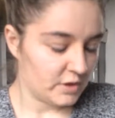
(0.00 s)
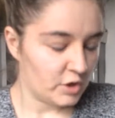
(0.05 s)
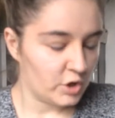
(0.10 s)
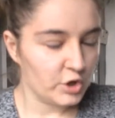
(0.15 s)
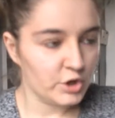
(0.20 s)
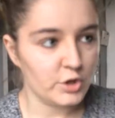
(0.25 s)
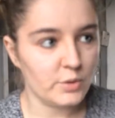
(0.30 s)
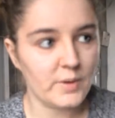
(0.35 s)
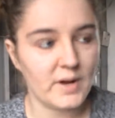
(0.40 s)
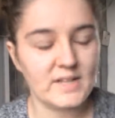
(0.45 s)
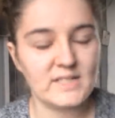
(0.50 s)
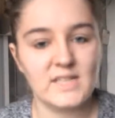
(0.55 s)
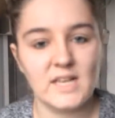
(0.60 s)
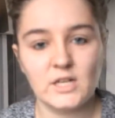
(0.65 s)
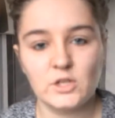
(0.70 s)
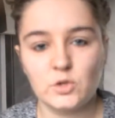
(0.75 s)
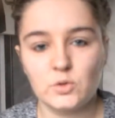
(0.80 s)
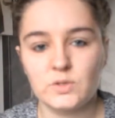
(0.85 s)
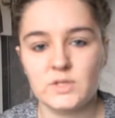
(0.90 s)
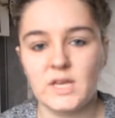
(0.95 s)
although I say
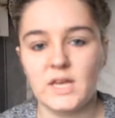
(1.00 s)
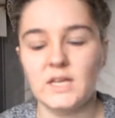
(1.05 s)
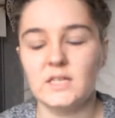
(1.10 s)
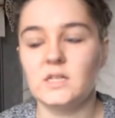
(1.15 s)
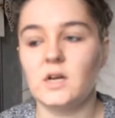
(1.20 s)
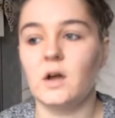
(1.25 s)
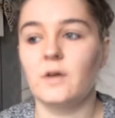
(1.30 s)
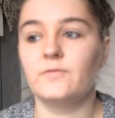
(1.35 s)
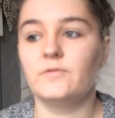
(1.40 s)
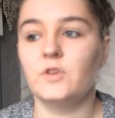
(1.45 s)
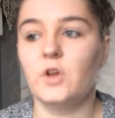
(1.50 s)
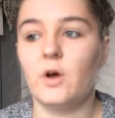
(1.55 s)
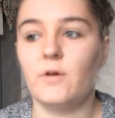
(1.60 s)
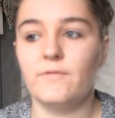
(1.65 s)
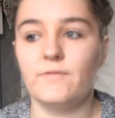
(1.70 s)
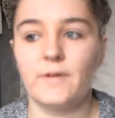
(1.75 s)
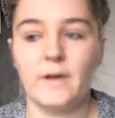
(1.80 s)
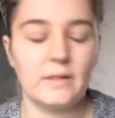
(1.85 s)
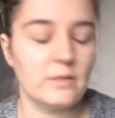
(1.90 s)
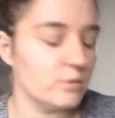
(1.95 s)
too scared, I've not
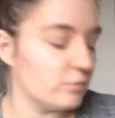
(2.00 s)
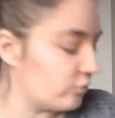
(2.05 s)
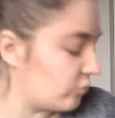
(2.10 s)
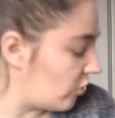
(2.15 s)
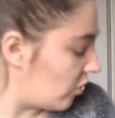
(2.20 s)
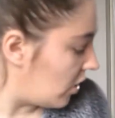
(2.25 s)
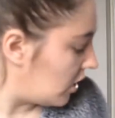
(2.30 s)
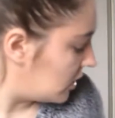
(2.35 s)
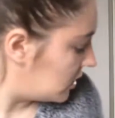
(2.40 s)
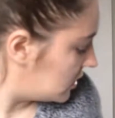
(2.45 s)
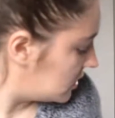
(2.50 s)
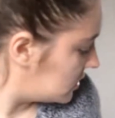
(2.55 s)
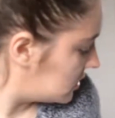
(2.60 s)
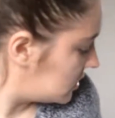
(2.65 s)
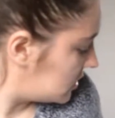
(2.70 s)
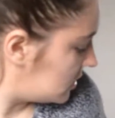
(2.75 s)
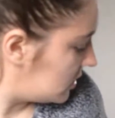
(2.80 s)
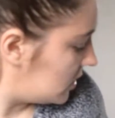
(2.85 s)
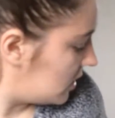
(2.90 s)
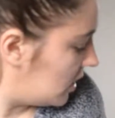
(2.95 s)
found the right
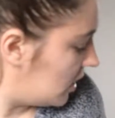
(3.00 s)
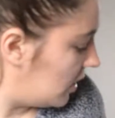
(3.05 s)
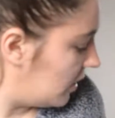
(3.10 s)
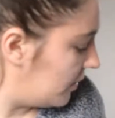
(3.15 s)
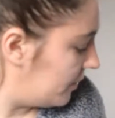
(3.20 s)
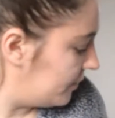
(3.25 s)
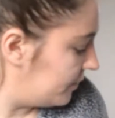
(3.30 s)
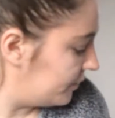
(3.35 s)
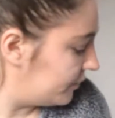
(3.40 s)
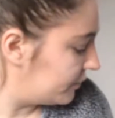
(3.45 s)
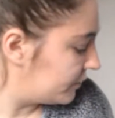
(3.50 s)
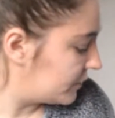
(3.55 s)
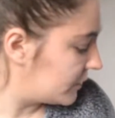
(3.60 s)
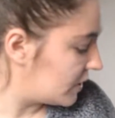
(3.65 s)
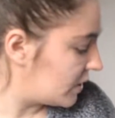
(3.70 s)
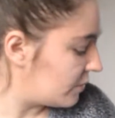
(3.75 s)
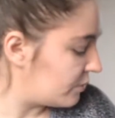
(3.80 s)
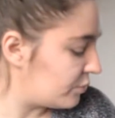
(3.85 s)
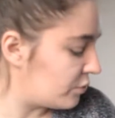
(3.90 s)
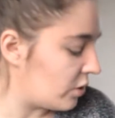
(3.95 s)

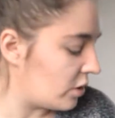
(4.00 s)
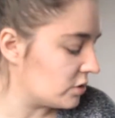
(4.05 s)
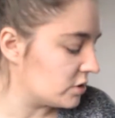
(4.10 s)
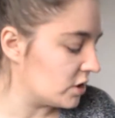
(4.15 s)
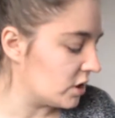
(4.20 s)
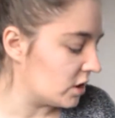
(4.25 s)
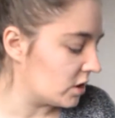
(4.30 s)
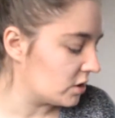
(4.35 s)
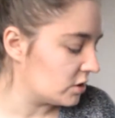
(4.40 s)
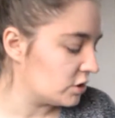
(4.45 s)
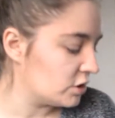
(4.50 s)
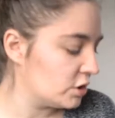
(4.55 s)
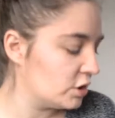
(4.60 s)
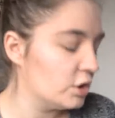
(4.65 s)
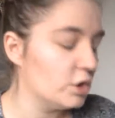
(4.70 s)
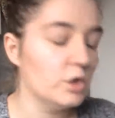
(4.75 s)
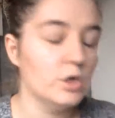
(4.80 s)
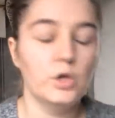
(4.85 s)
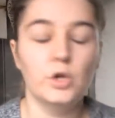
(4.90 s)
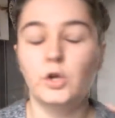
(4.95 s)
product
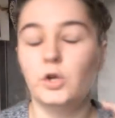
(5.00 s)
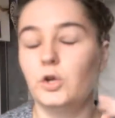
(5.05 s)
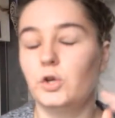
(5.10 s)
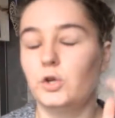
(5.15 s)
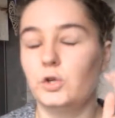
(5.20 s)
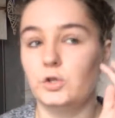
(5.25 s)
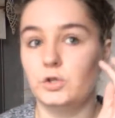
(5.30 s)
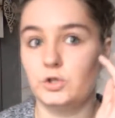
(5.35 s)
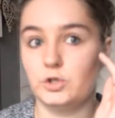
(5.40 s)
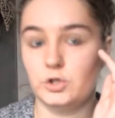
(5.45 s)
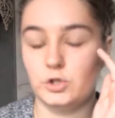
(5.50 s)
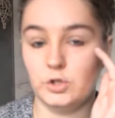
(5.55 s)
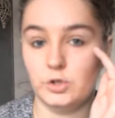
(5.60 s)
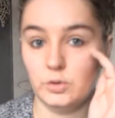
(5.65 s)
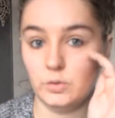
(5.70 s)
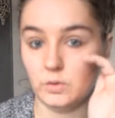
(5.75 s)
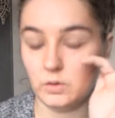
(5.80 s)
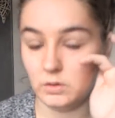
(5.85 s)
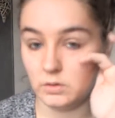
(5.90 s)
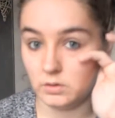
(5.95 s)
to
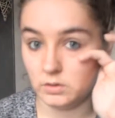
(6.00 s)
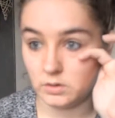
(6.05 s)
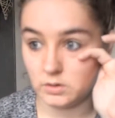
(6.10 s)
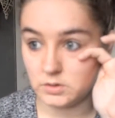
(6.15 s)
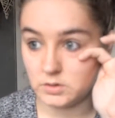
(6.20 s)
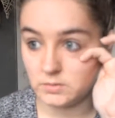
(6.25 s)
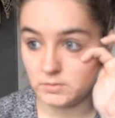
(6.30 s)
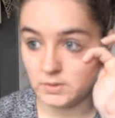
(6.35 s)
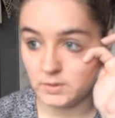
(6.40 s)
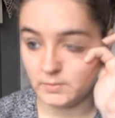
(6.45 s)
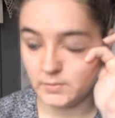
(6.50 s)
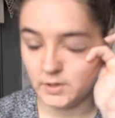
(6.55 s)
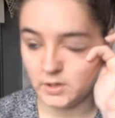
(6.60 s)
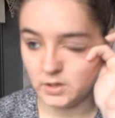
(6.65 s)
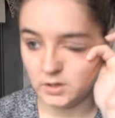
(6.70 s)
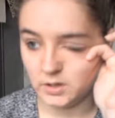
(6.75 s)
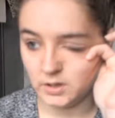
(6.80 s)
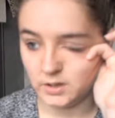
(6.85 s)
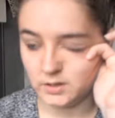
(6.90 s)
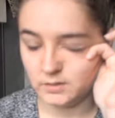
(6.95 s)
oh, I've got something in my eye